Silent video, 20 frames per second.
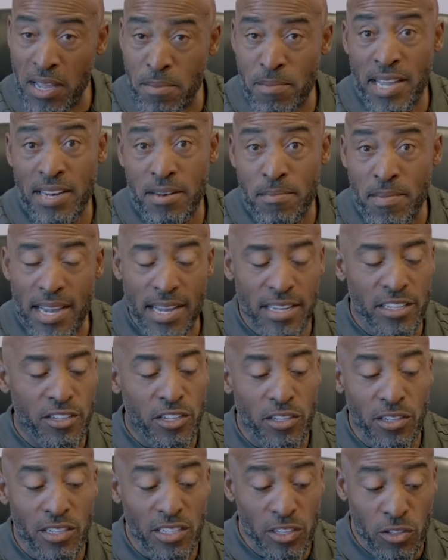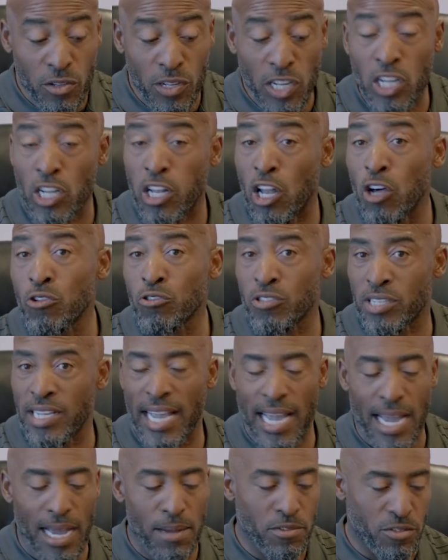play man to man, you can you can close
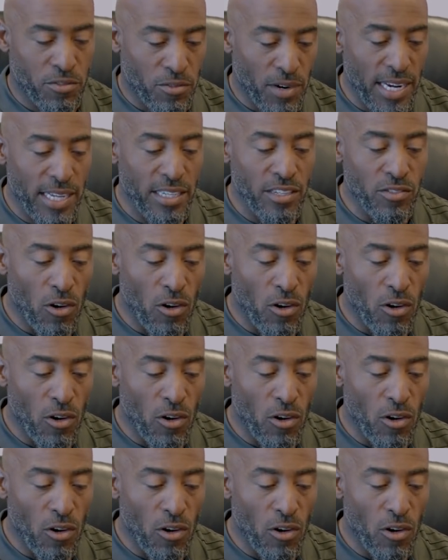gaps, right?